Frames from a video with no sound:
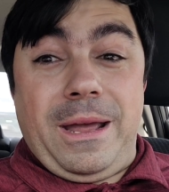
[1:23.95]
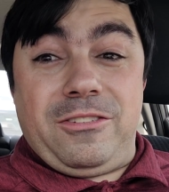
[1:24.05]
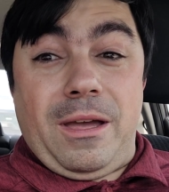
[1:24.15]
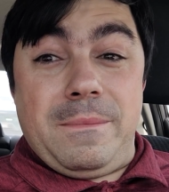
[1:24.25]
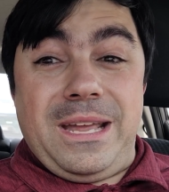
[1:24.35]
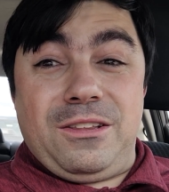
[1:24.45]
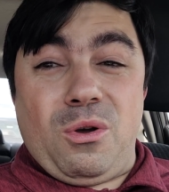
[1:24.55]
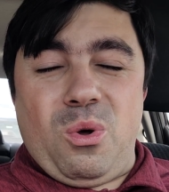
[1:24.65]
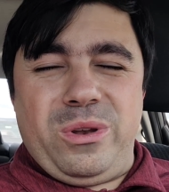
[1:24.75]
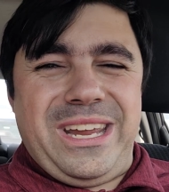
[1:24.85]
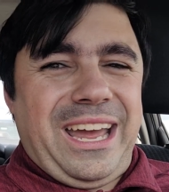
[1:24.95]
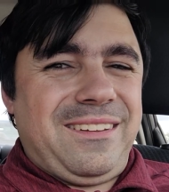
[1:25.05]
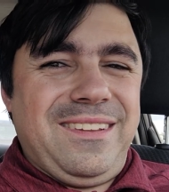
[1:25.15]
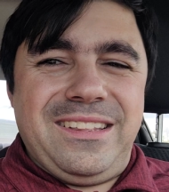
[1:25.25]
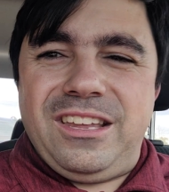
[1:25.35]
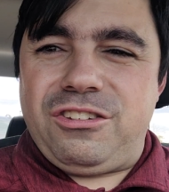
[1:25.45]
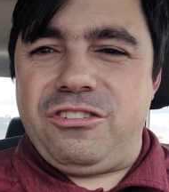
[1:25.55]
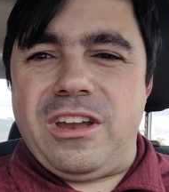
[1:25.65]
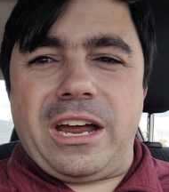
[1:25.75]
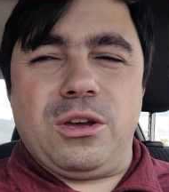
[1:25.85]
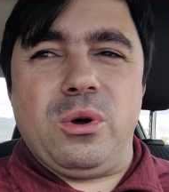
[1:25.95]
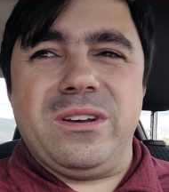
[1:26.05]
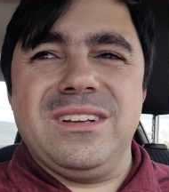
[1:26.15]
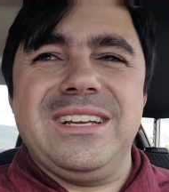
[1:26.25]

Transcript: as I'm being told. Yeah, this is not good.